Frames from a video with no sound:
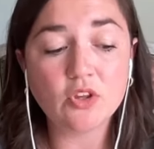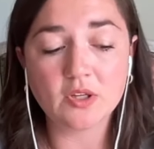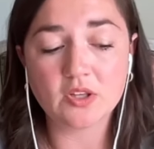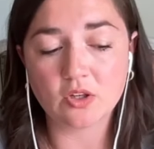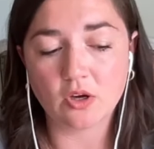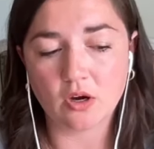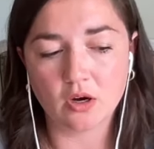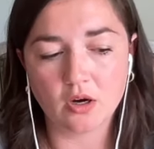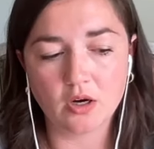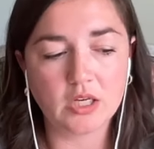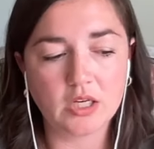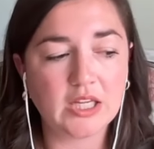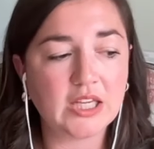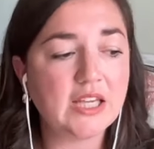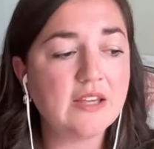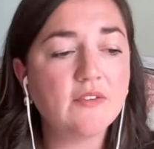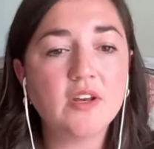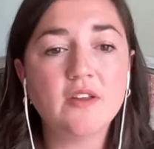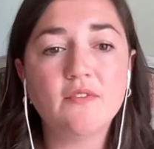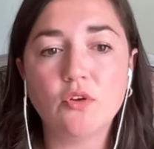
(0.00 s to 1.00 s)
it's hard,
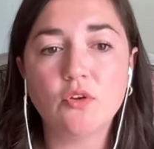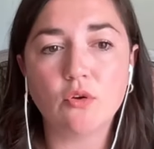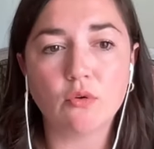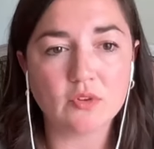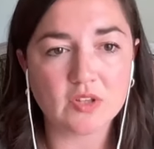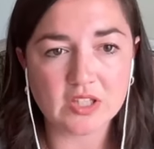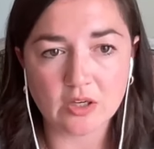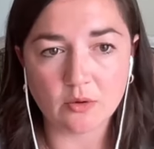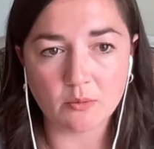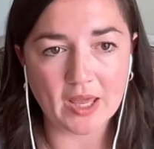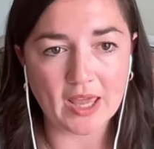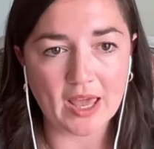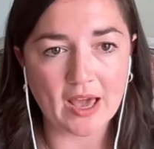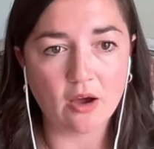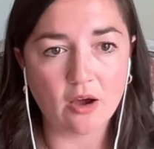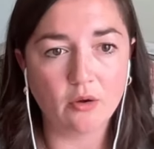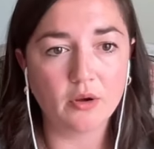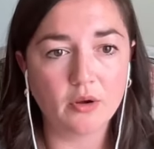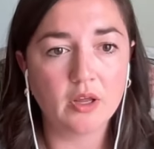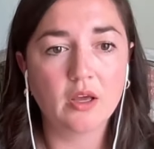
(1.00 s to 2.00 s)
even if you don't see a way
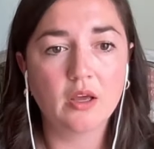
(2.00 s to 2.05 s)
out.